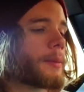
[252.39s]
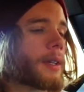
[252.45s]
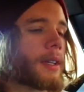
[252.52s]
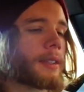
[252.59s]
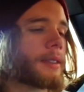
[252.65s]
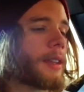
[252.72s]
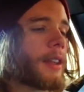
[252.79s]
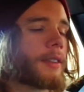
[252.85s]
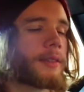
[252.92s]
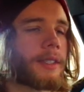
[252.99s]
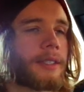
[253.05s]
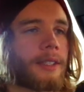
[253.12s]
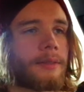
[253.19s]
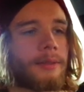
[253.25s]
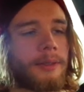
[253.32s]
Because love is
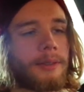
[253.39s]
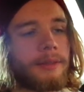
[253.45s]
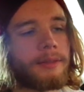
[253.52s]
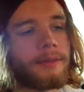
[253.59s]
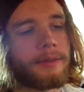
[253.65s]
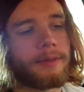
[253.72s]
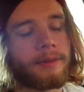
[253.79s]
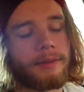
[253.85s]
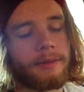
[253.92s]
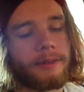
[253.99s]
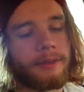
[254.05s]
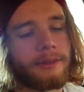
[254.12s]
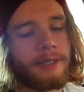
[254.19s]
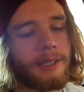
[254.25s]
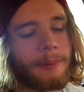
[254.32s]
evil.
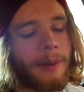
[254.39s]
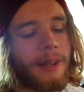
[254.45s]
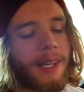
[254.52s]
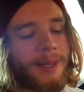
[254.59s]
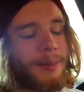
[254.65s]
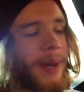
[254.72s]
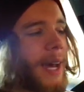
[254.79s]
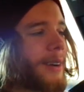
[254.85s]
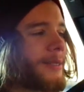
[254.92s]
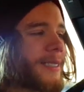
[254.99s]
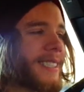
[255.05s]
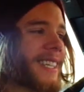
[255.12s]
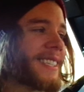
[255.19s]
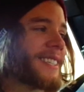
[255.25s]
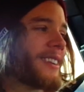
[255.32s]
Spell it backwards,
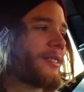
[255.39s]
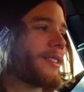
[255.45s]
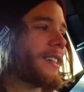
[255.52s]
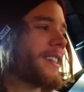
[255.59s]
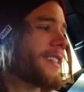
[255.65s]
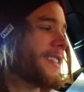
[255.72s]
I'll show you.